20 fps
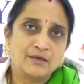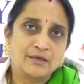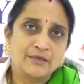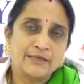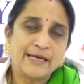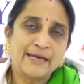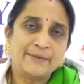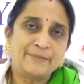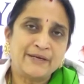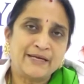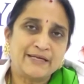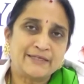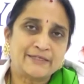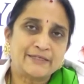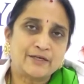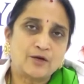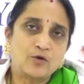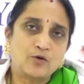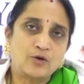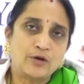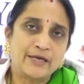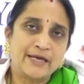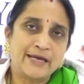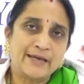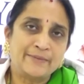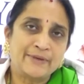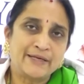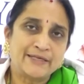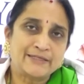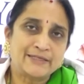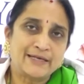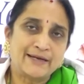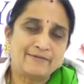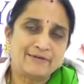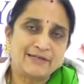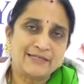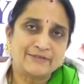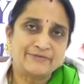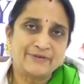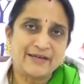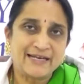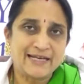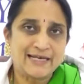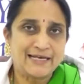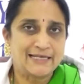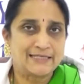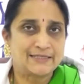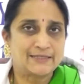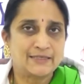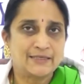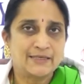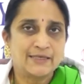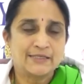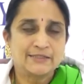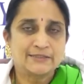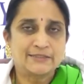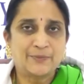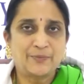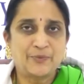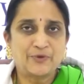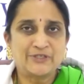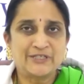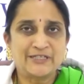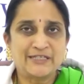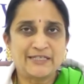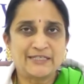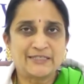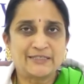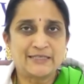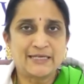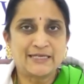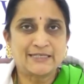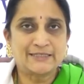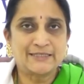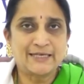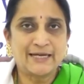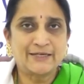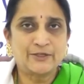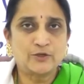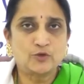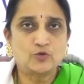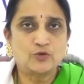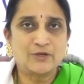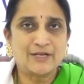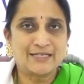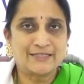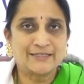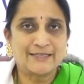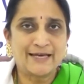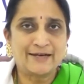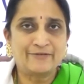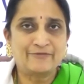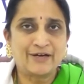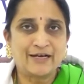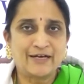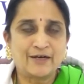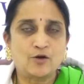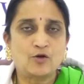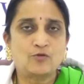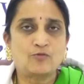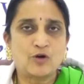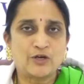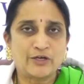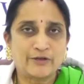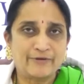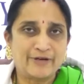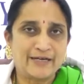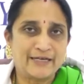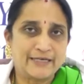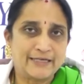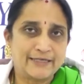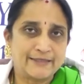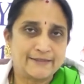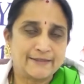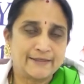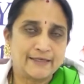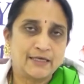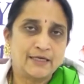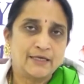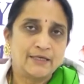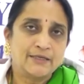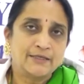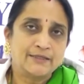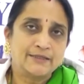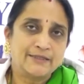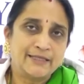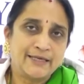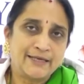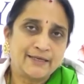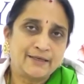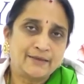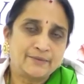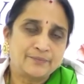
AMH level is very less, suppose it is less than 2, less than 1 or whatever it is, then